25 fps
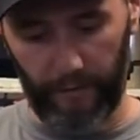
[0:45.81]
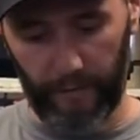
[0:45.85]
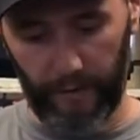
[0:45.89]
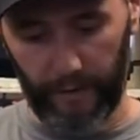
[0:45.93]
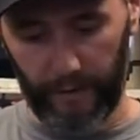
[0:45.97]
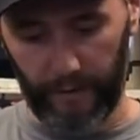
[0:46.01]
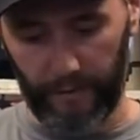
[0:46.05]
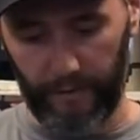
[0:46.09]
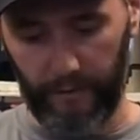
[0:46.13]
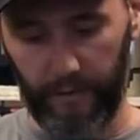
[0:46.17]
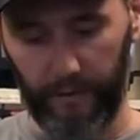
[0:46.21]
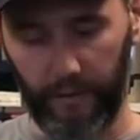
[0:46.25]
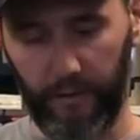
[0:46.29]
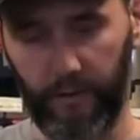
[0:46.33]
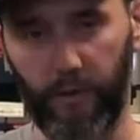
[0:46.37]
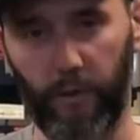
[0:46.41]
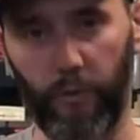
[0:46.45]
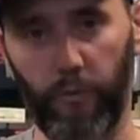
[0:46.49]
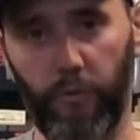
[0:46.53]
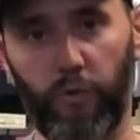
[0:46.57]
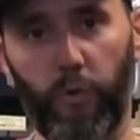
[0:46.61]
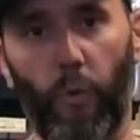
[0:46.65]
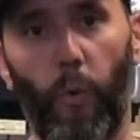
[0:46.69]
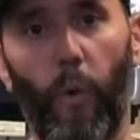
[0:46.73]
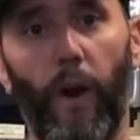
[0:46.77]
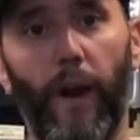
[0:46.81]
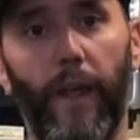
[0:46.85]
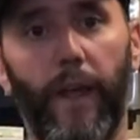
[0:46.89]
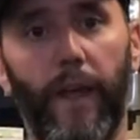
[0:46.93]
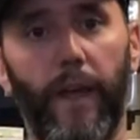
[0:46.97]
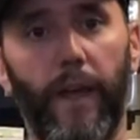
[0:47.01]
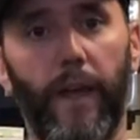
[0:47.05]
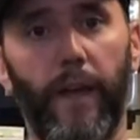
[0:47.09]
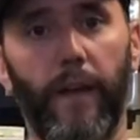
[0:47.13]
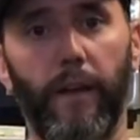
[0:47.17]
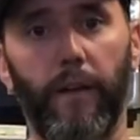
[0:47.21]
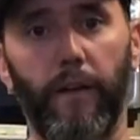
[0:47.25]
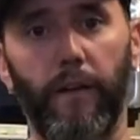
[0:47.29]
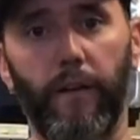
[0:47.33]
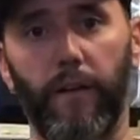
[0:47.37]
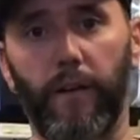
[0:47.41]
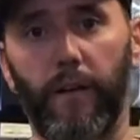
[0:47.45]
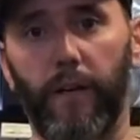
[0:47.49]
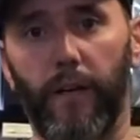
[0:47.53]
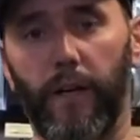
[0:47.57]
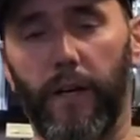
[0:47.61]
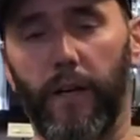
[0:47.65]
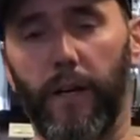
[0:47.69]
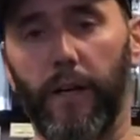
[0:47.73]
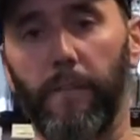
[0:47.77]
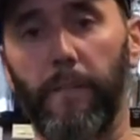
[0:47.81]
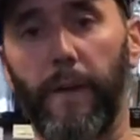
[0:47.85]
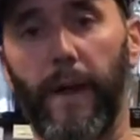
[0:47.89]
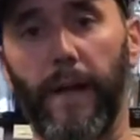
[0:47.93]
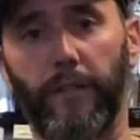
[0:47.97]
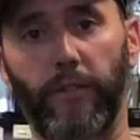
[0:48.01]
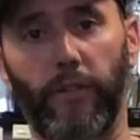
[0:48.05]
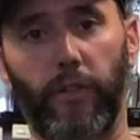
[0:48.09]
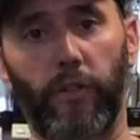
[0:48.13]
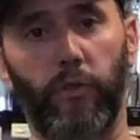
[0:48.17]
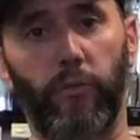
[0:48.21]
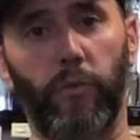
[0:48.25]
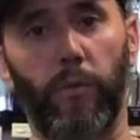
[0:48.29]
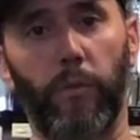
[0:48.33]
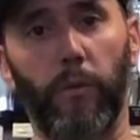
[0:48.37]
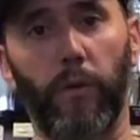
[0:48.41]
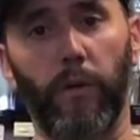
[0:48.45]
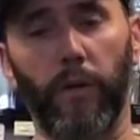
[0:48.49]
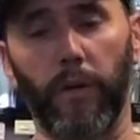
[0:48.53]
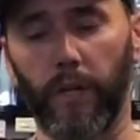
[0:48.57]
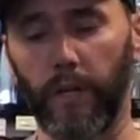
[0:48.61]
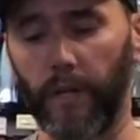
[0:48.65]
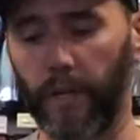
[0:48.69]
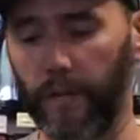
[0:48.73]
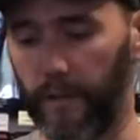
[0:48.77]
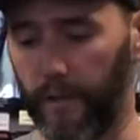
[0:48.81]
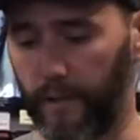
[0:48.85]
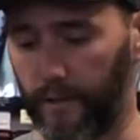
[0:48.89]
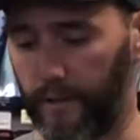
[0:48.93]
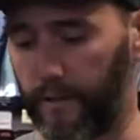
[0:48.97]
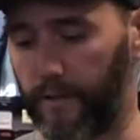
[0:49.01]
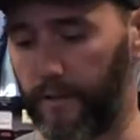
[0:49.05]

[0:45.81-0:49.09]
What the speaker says: is the 228 Magic Swimmer. This is